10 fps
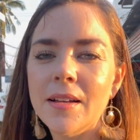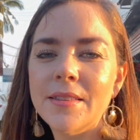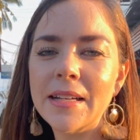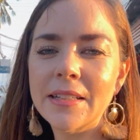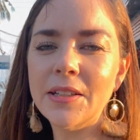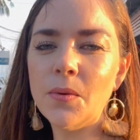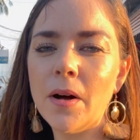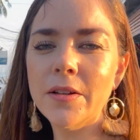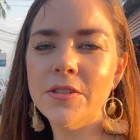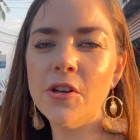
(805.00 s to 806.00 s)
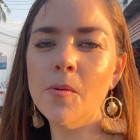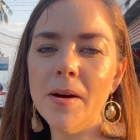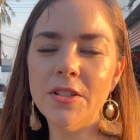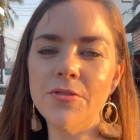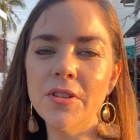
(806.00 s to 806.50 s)
Thank you all so
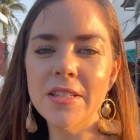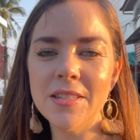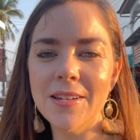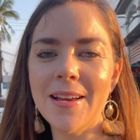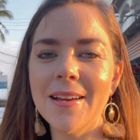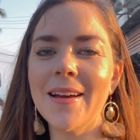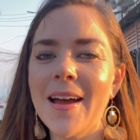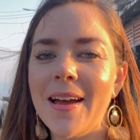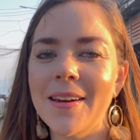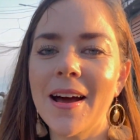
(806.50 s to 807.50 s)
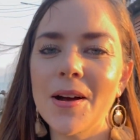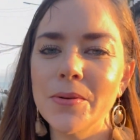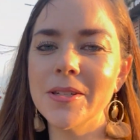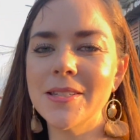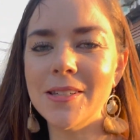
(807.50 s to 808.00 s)
much for listening, and I
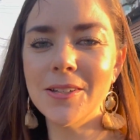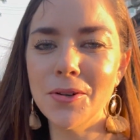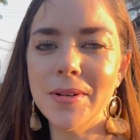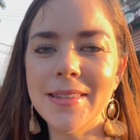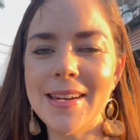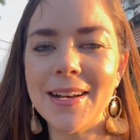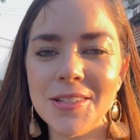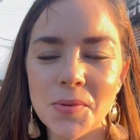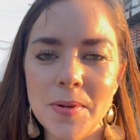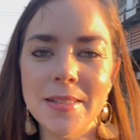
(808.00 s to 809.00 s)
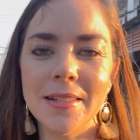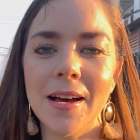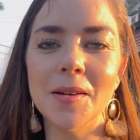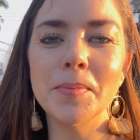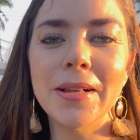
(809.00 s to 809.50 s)
will see you in the next one.
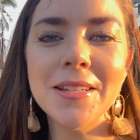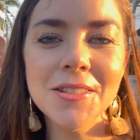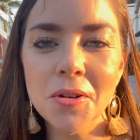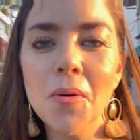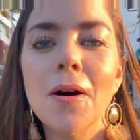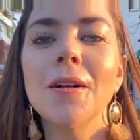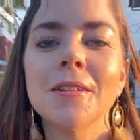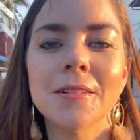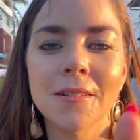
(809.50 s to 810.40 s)
God bless you all.